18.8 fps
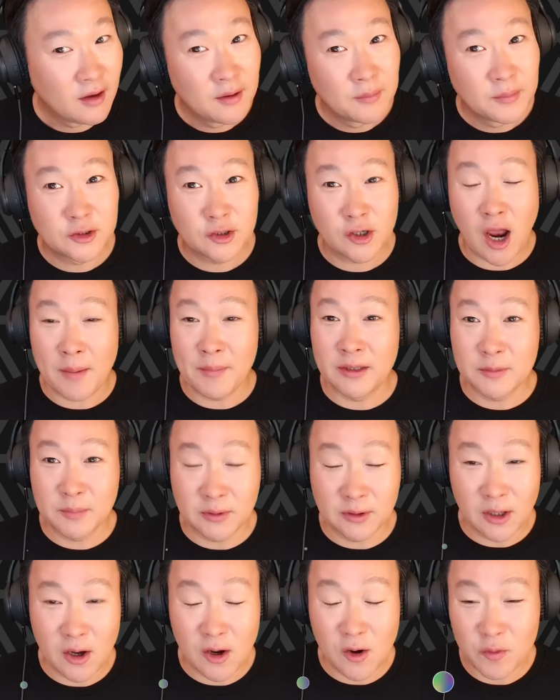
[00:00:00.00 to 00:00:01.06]
Put your comments
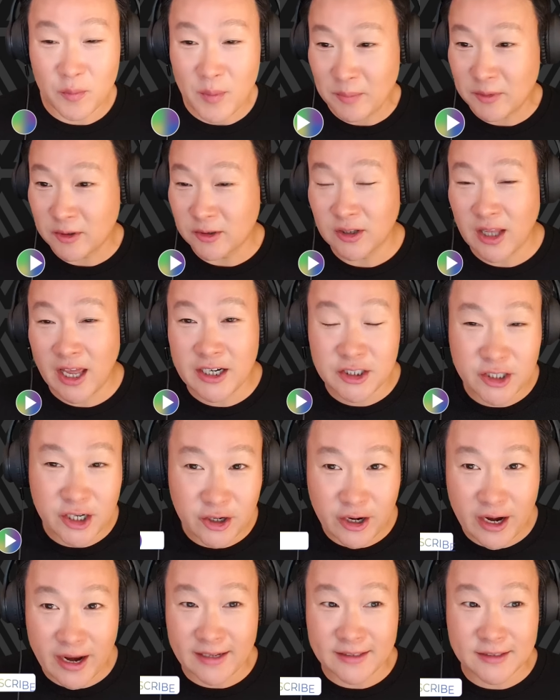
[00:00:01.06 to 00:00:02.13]
below. Remember to like,
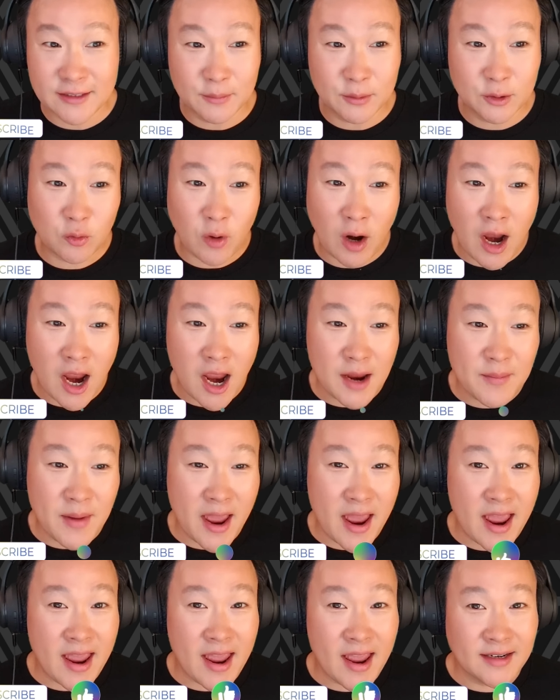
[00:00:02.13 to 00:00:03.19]
share, and subscribe.
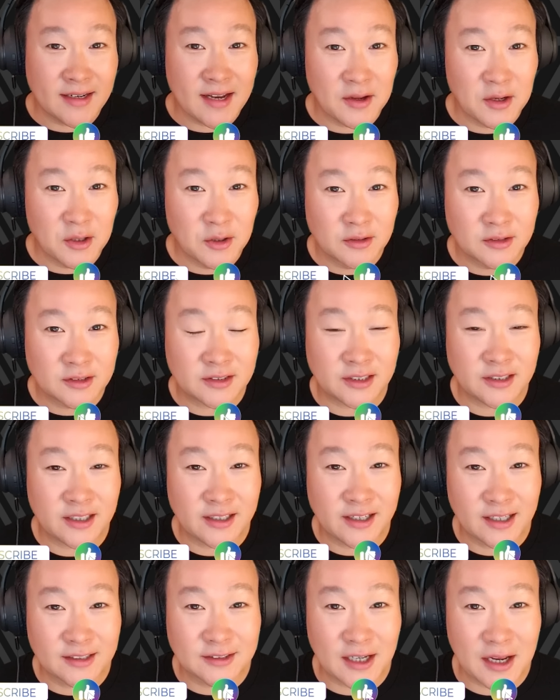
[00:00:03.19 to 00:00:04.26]
And see you again
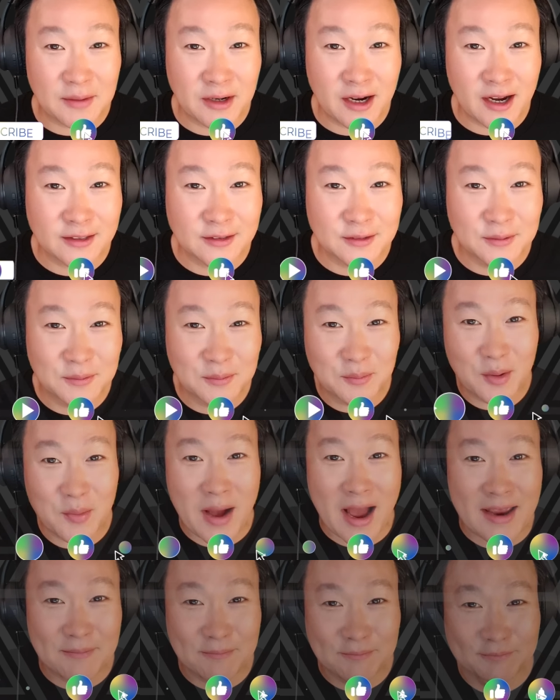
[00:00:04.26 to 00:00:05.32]
next time, guys.
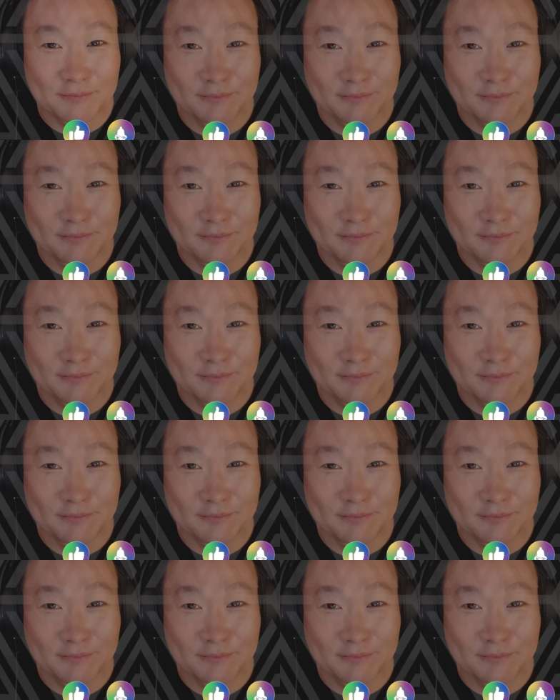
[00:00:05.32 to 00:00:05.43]
Bye-bye.